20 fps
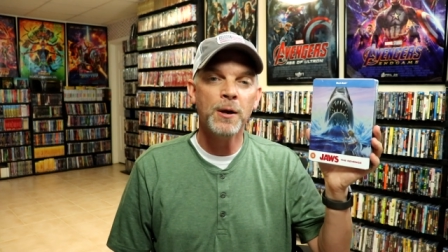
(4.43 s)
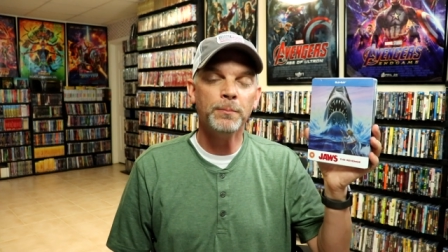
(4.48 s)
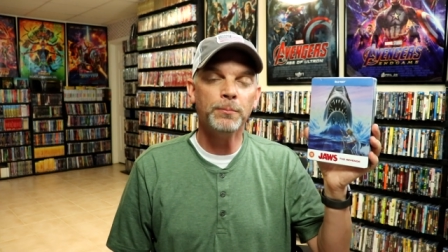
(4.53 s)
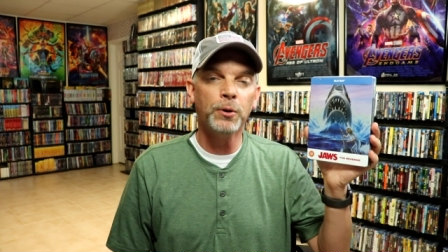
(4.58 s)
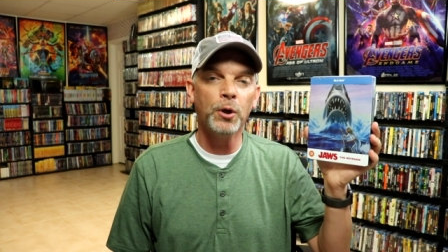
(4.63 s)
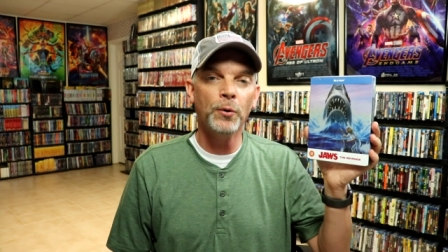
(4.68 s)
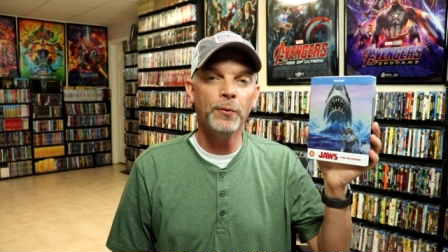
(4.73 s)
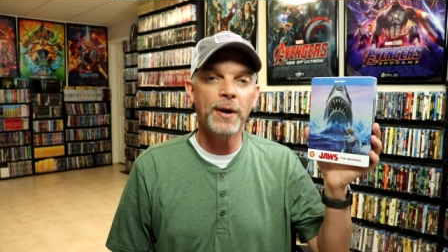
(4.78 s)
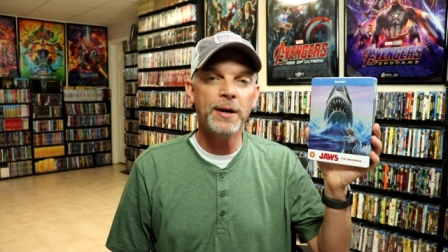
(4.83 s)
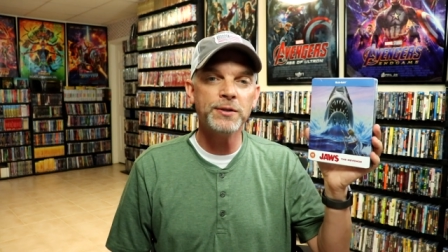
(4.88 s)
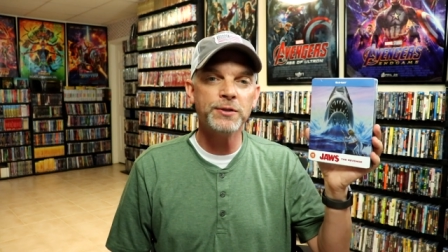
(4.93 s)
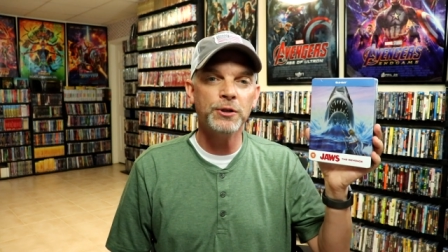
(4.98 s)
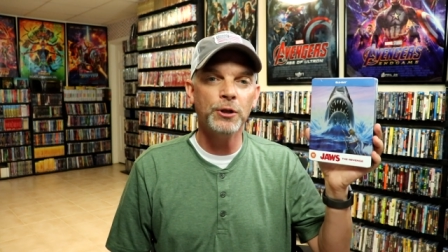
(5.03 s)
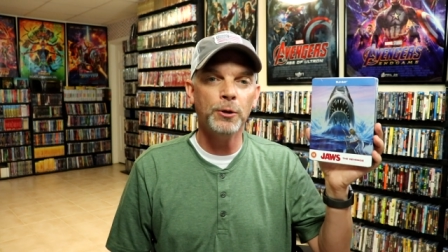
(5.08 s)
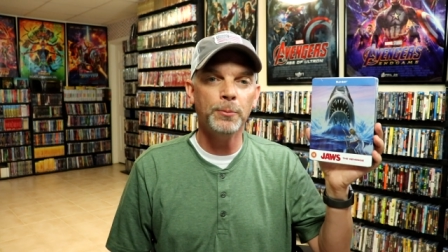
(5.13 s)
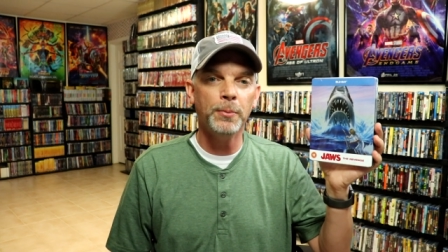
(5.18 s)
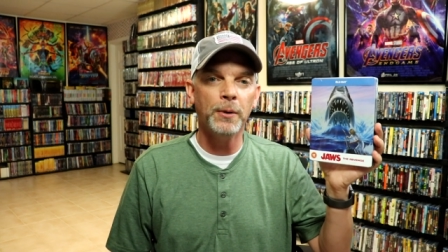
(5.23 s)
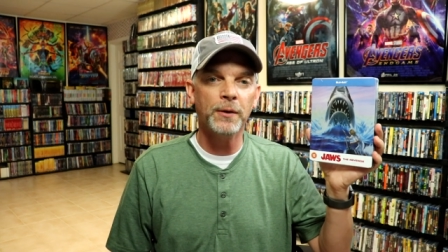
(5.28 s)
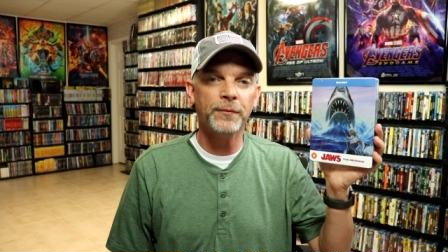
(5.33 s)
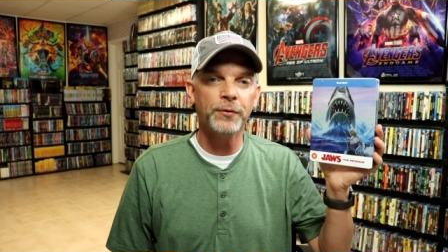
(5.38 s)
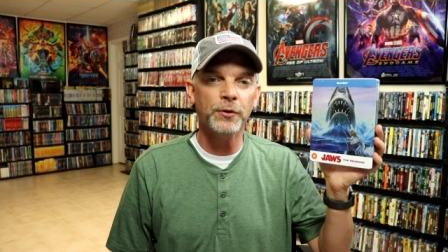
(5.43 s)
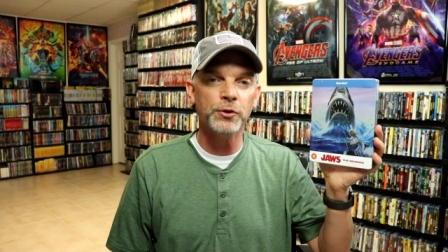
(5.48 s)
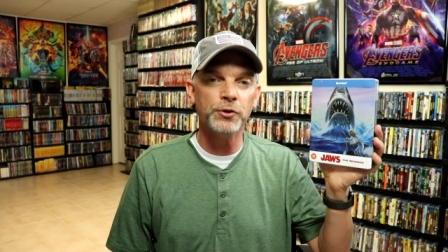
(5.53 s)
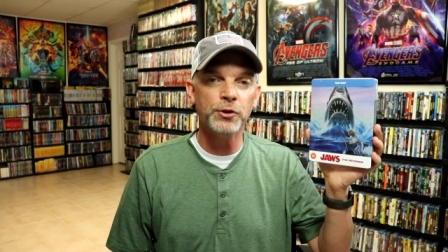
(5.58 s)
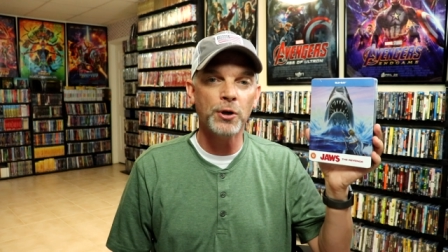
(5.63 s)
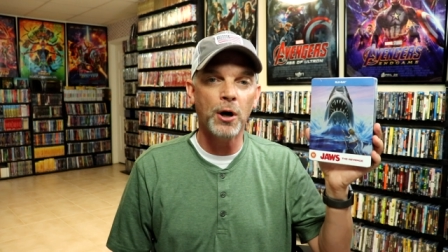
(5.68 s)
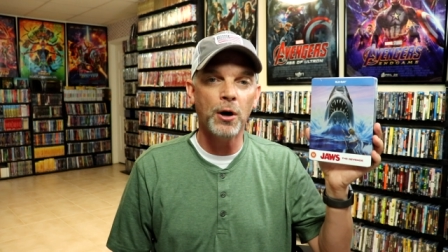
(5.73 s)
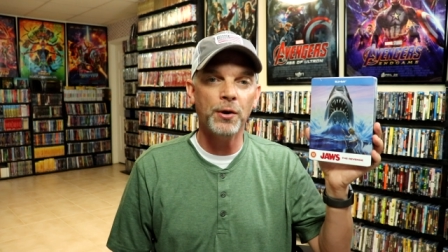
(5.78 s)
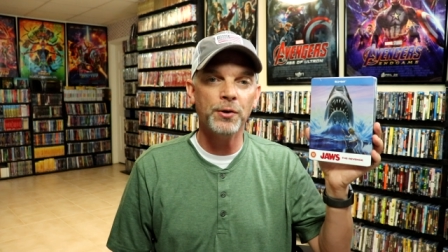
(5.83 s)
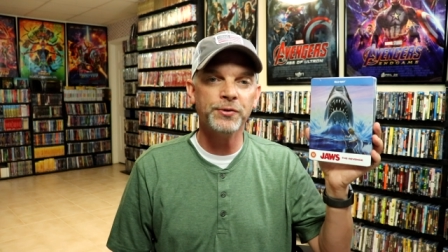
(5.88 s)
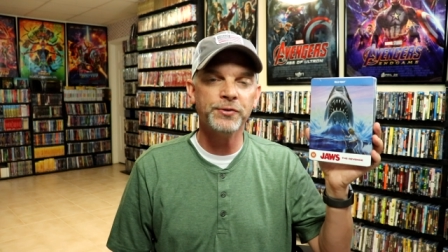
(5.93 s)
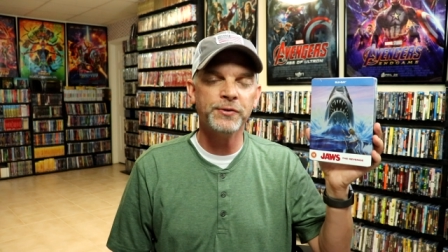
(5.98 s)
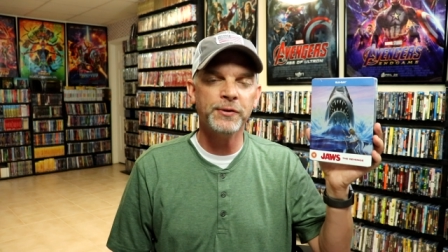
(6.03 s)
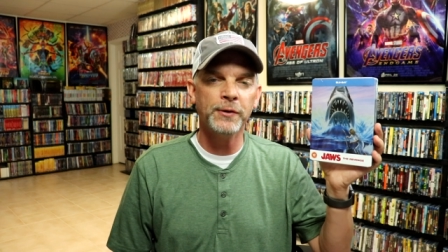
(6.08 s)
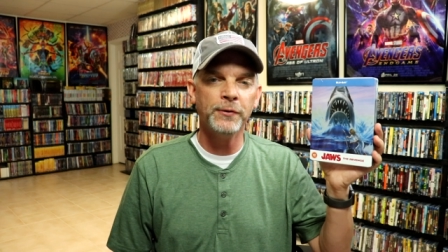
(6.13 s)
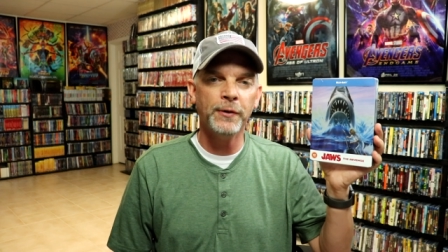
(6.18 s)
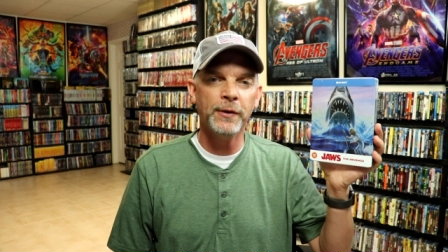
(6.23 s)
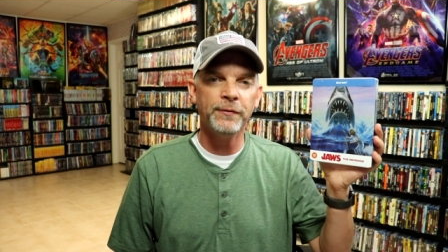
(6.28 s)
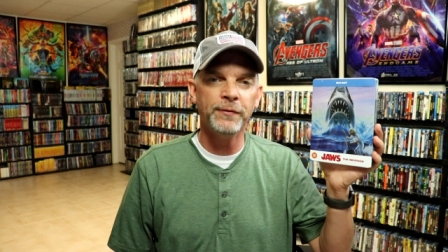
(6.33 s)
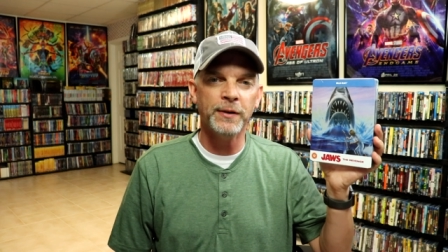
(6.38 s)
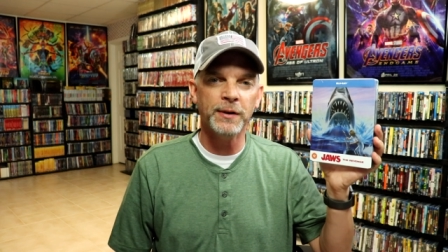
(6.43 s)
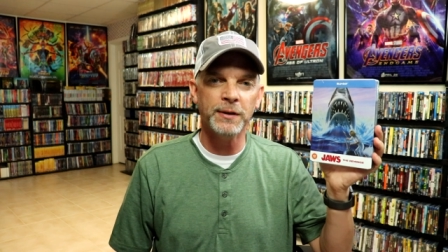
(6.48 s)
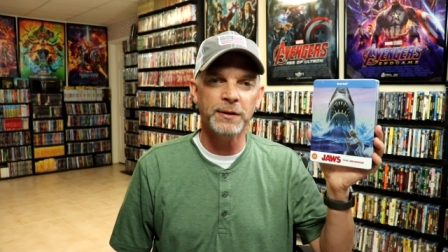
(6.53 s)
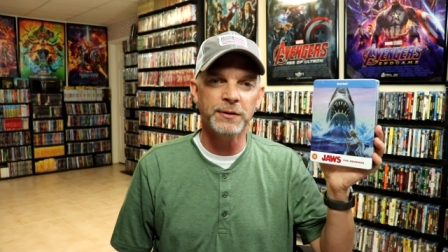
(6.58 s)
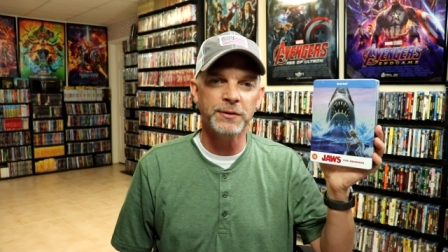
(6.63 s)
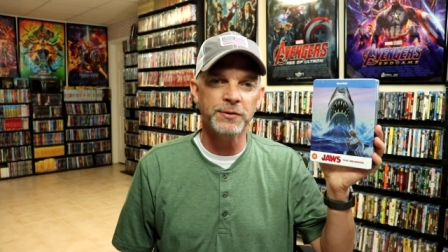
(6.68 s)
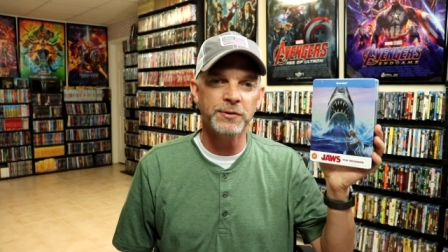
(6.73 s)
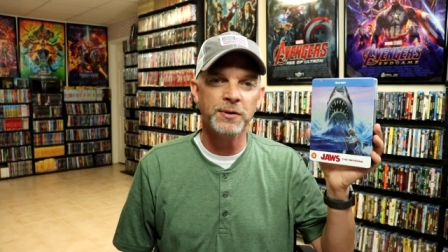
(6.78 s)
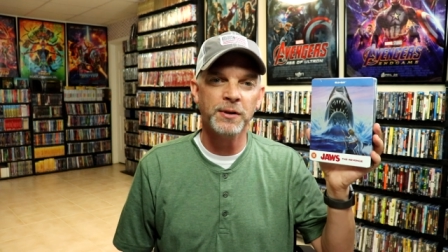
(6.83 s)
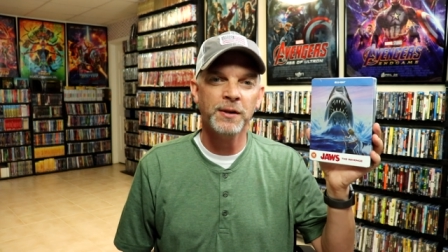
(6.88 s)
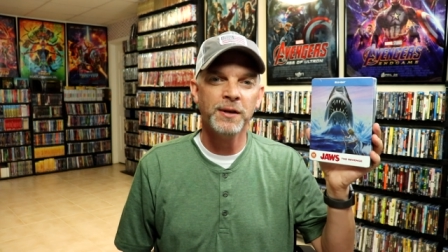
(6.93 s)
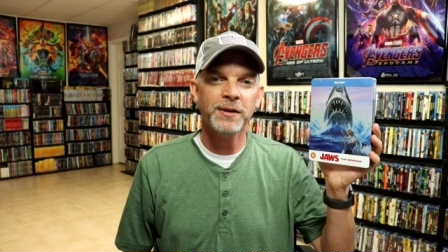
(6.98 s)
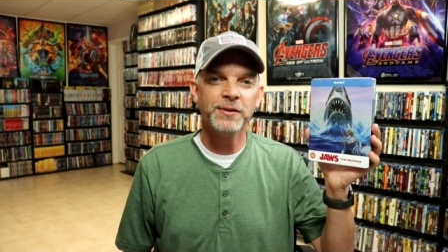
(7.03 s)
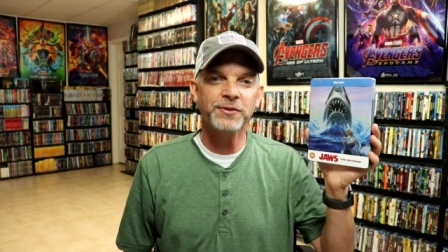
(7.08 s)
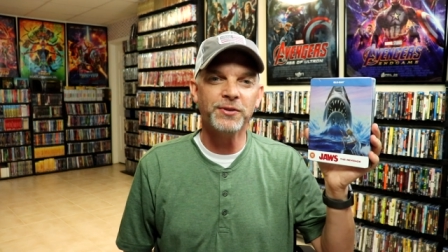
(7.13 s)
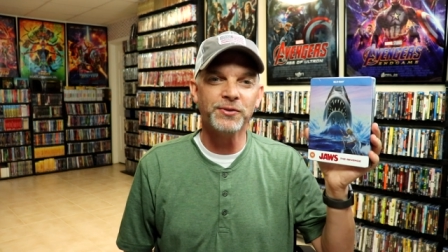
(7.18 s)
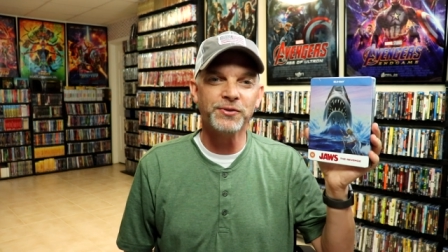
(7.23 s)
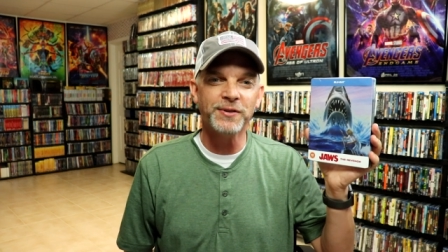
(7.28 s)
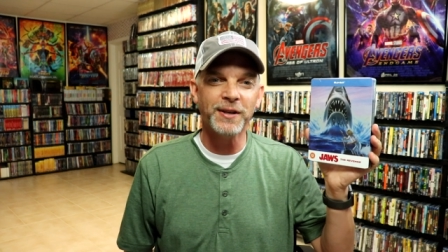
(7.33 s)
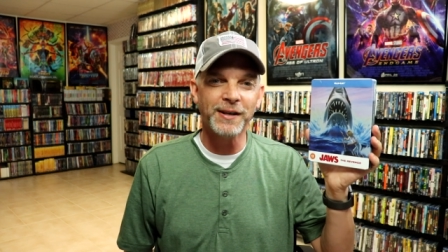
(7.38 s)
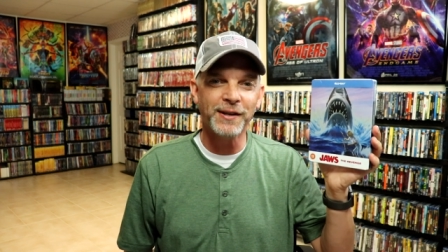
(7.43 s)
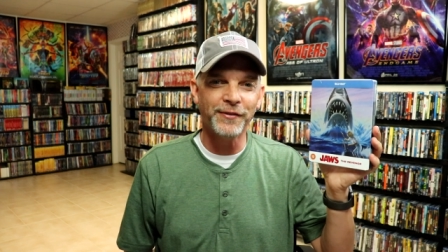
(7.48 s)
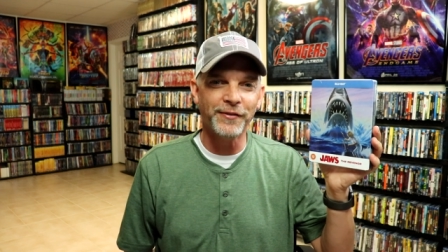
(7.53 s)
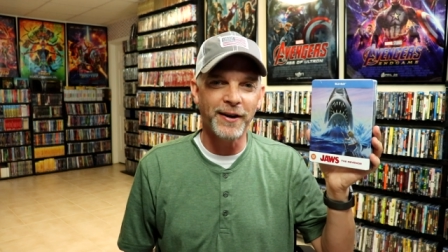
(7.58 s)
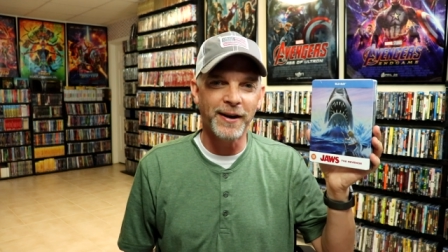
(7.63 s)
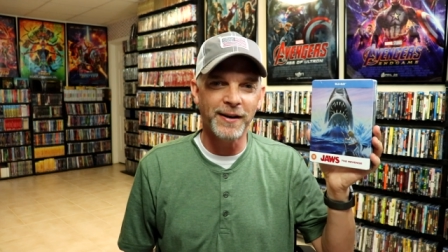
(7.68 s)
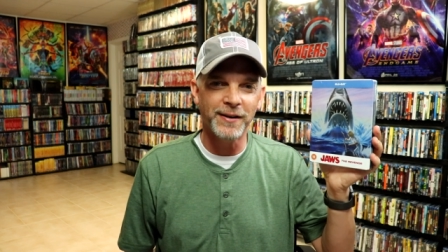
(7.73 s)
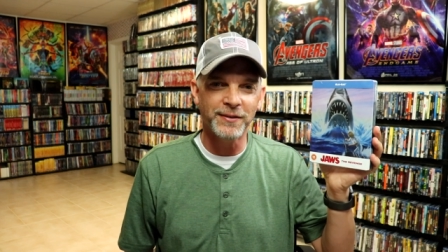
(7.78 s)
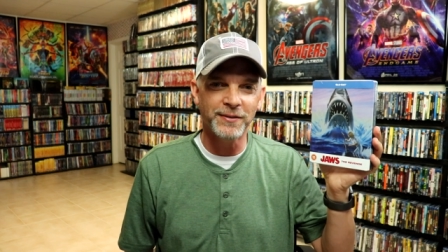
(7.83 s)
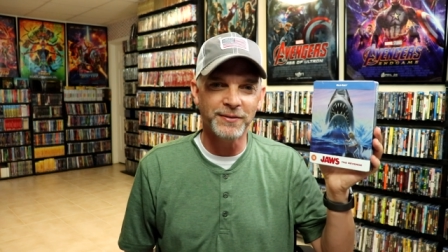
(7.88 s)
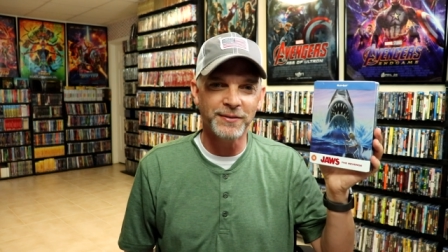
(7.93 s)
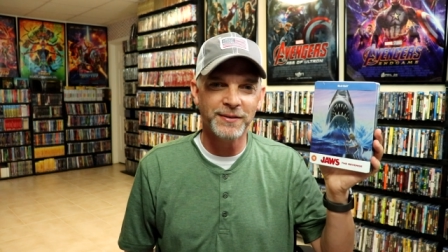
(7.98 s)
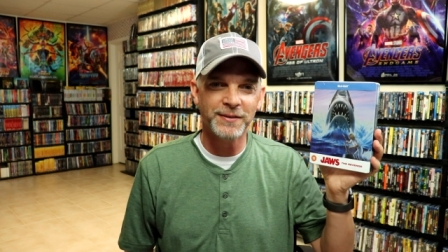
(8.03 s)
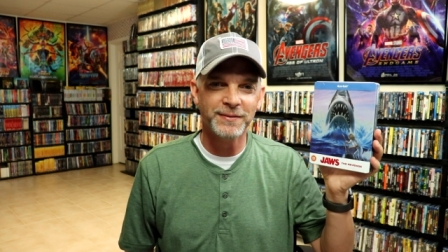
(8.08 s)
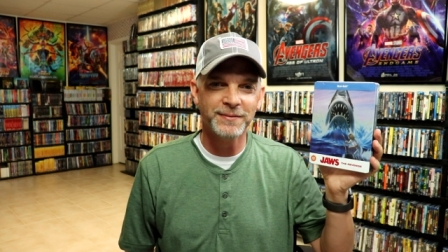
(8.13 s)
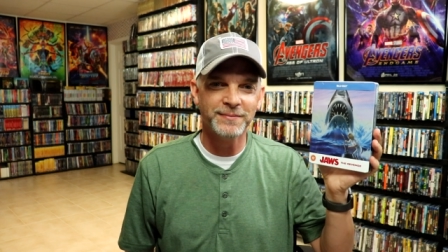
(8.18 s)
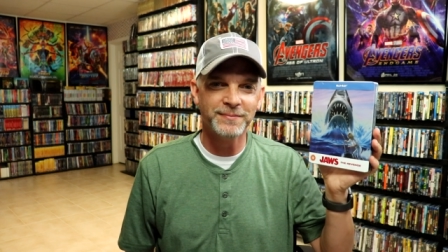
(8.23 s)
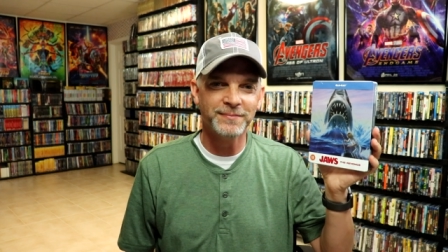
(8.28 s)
Blu-ray Steelbook for Jaws The Revenge, so stick around.